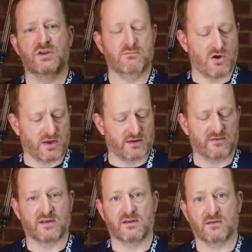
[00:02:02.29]
you might
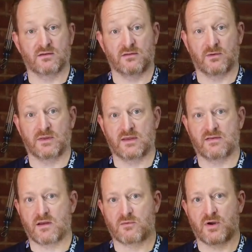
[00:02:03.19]
consider doing
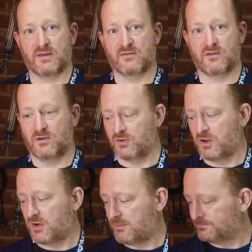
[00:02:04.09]
these upgrades to your
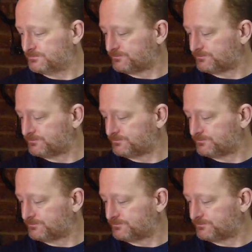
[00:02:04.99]
unit.